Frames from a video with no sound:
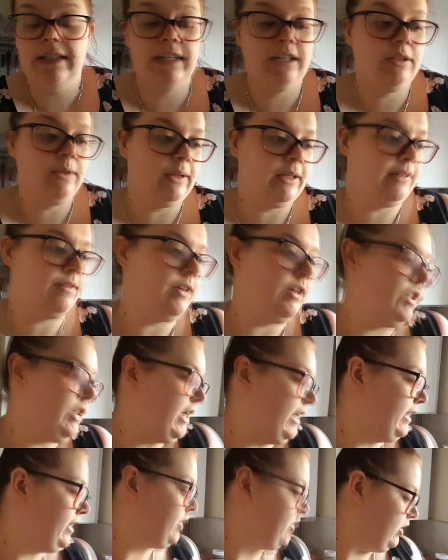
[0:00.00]
this week for a
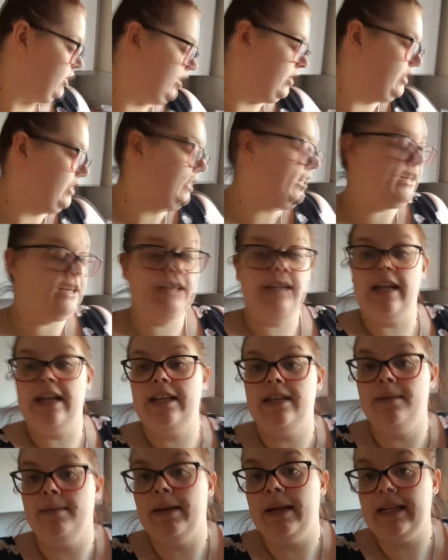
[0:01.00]
change, just as I
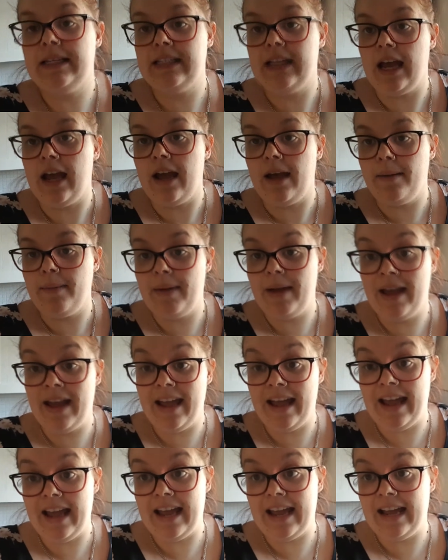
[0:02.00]
say, to mix it up.
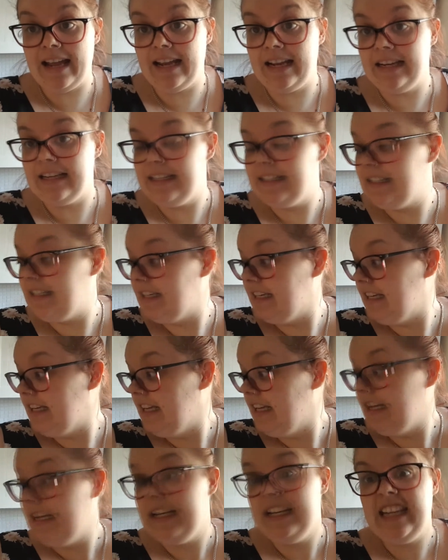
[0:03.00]
And
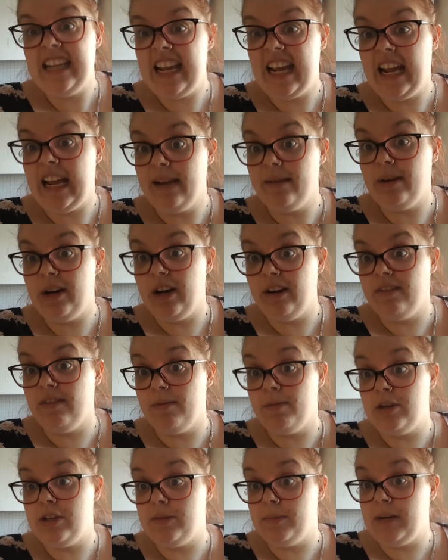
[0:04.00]
yeah, I went over
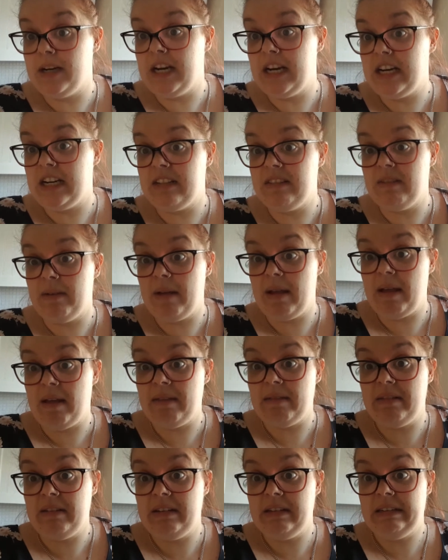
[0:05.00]
budget by ninety-three
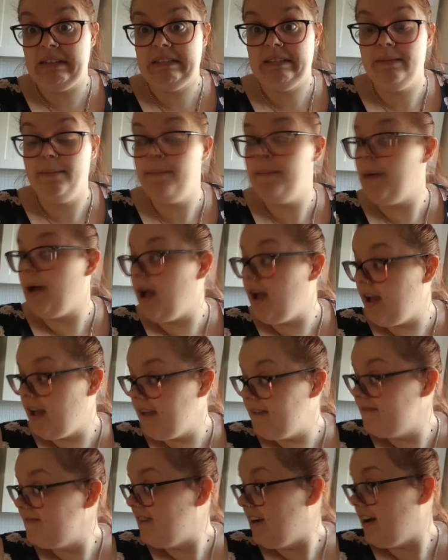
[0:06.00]
pounds. But
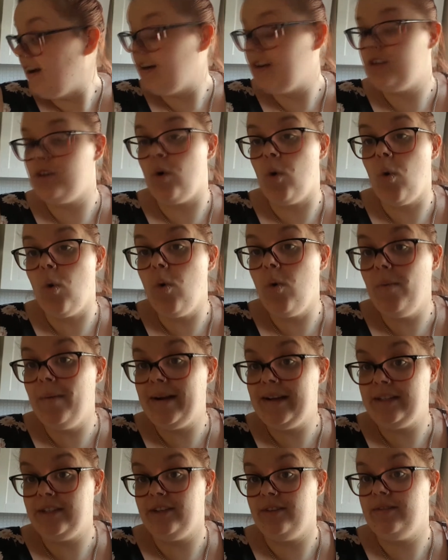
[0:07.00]
in fairness, all
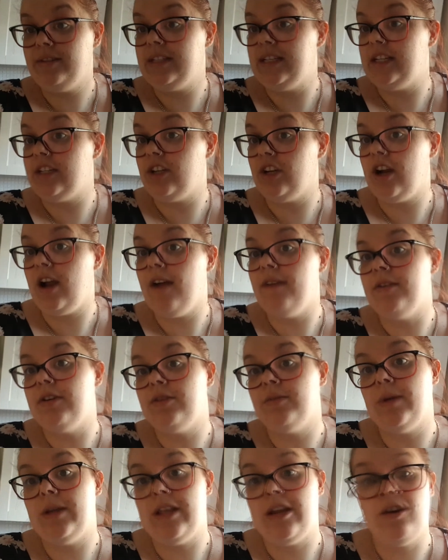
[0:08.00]
my surfaces are
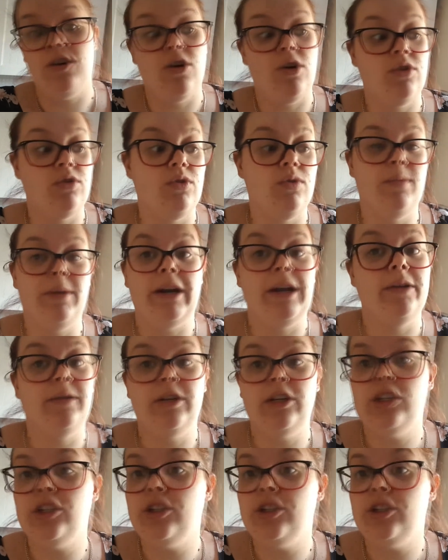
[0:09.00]
covered where they're not normally, only